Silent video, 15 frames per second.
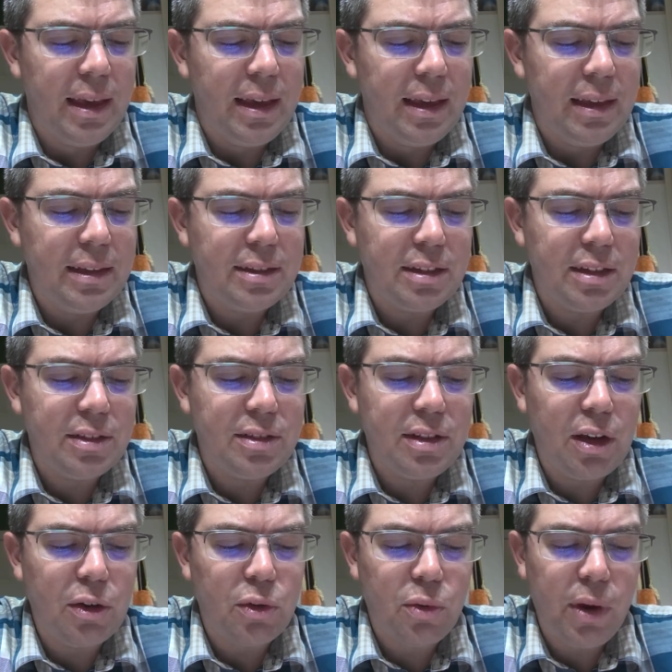He says,
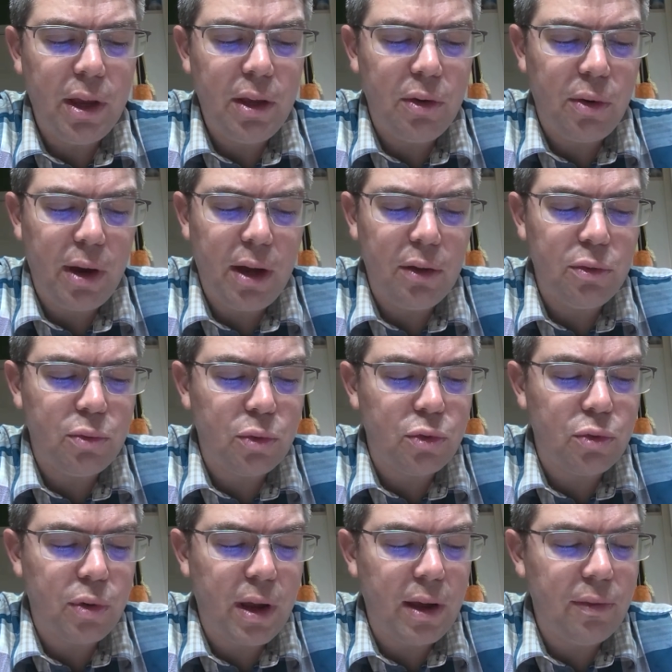"Now great crowds were
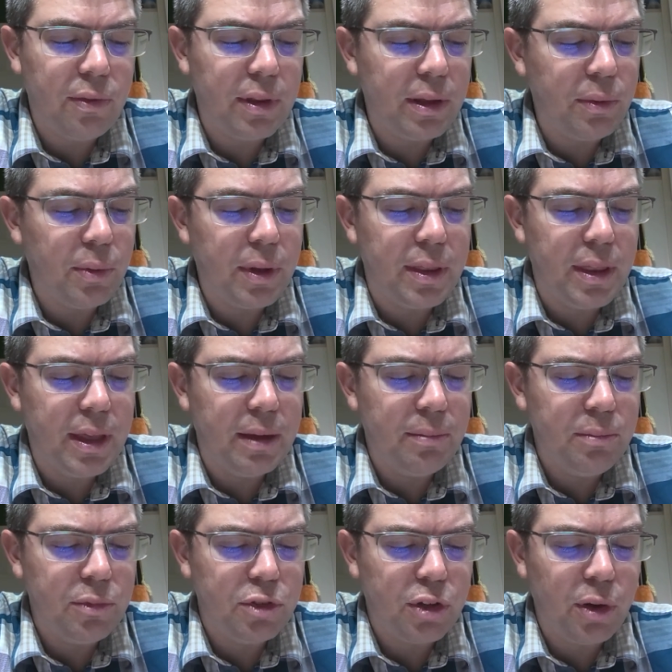traveling with
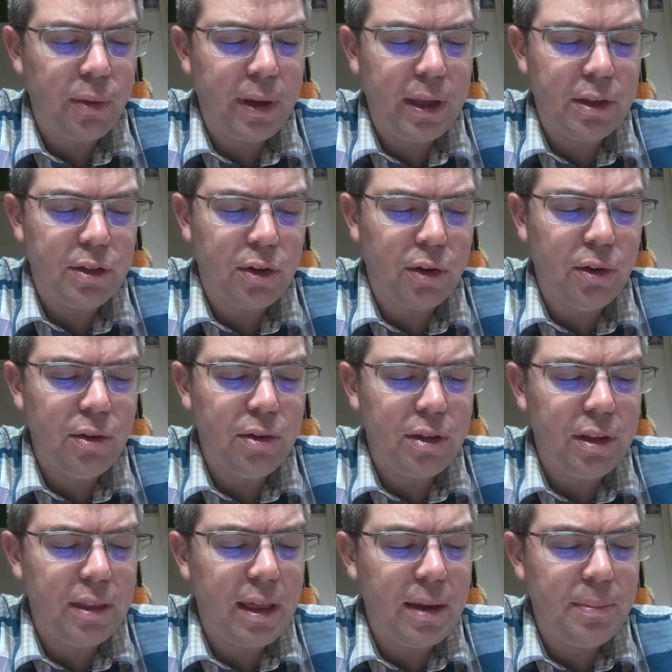him, so he turned
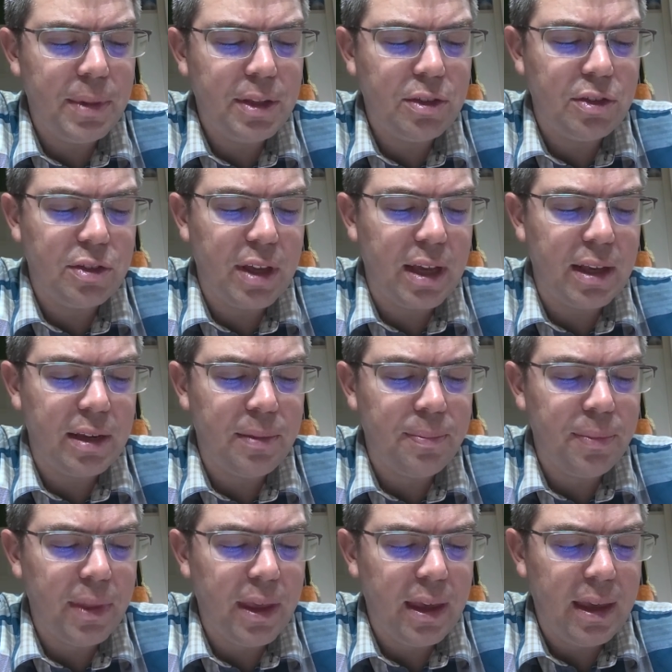to them and said,
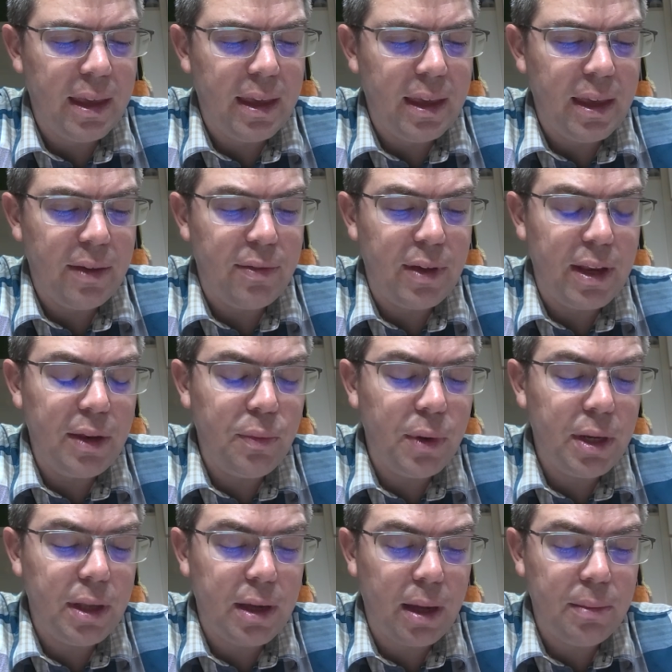'If
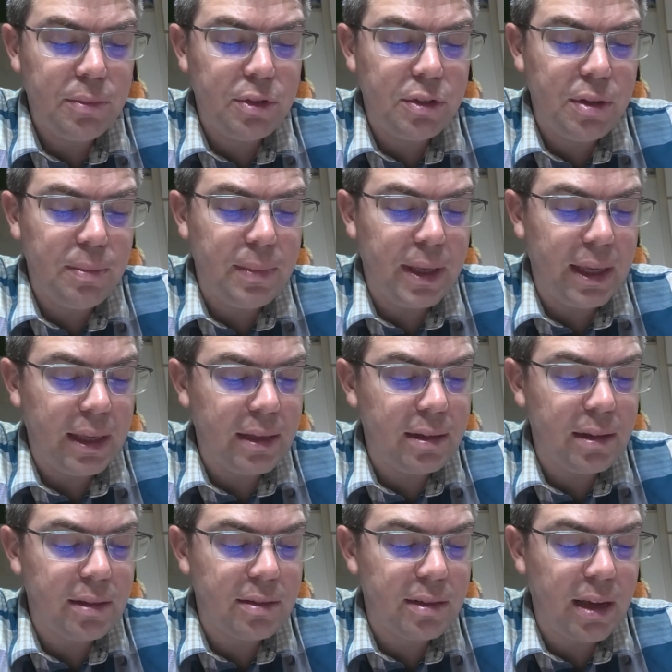anyone comes to me and
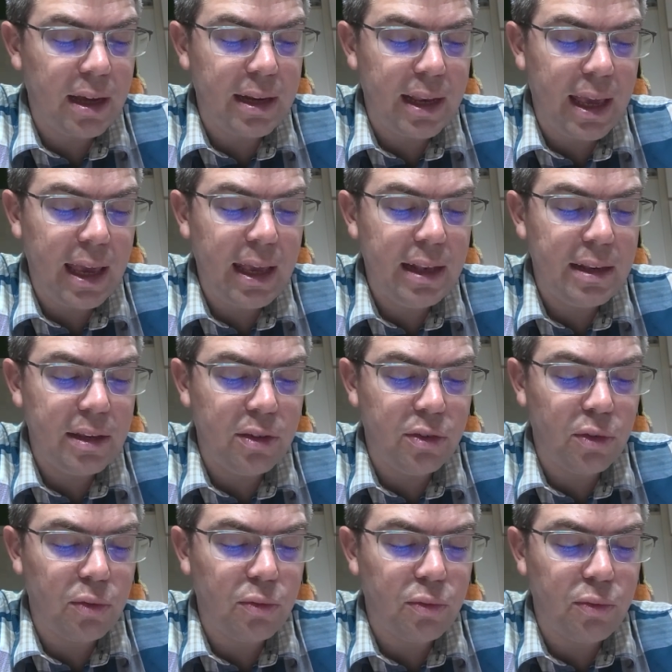does not hate his
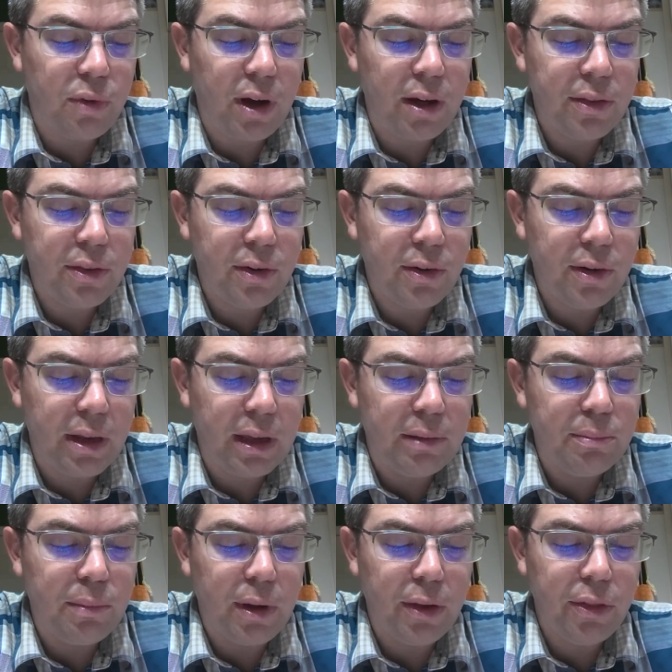own father
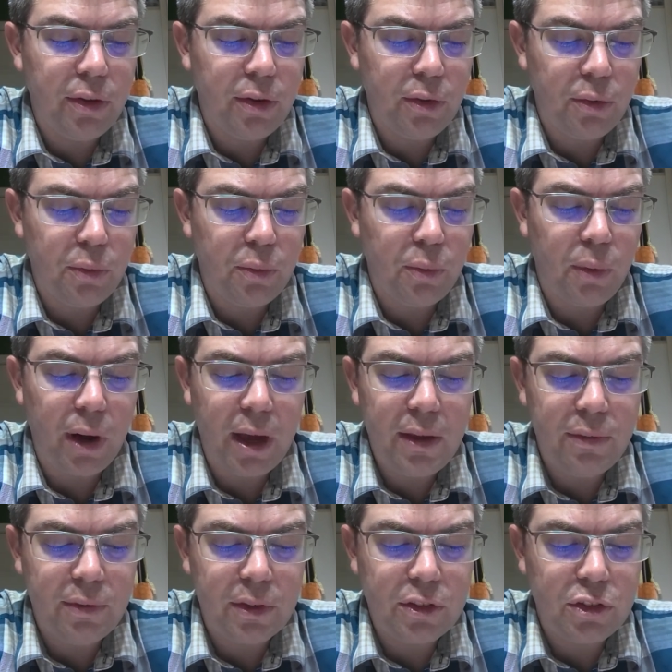and mother,
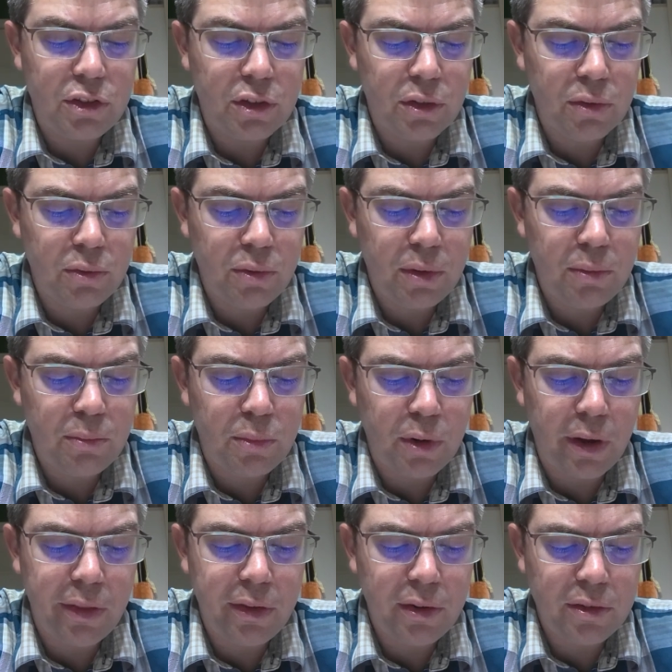wife and children,
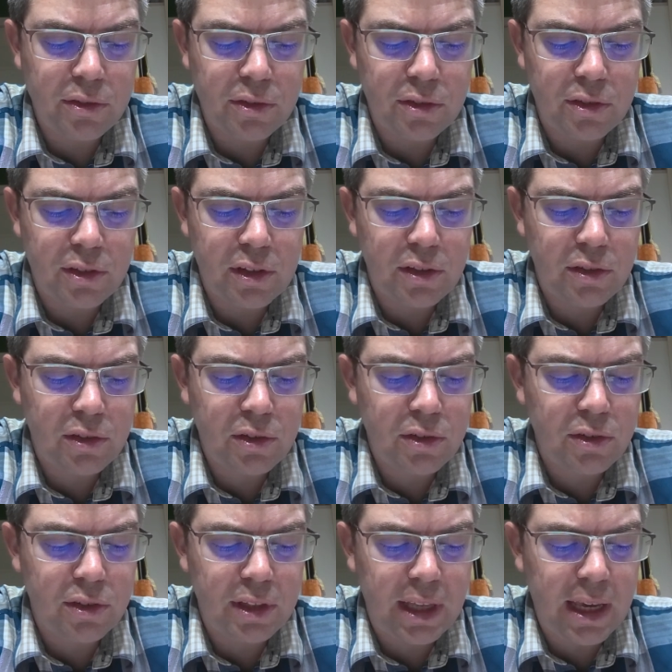brothers and
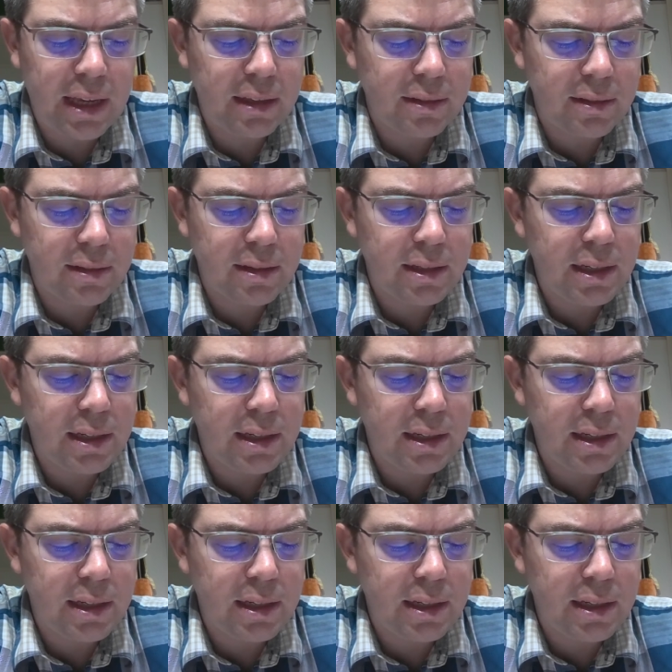sisters, yes,